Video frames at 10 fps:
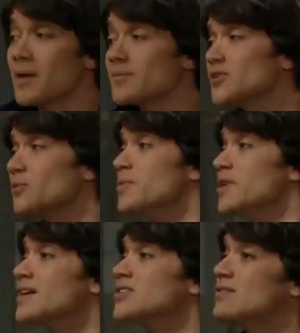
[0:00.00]
I mean, I'm sure it would
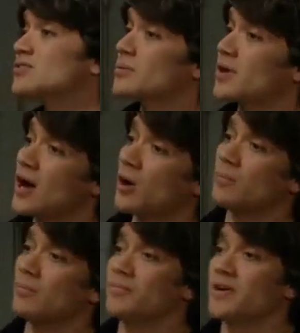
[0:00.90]
be nice to have someone to
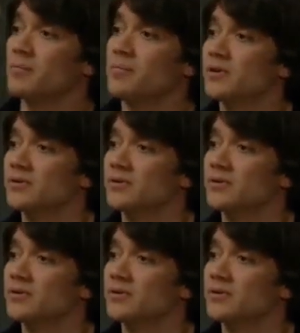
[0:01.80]
help pay the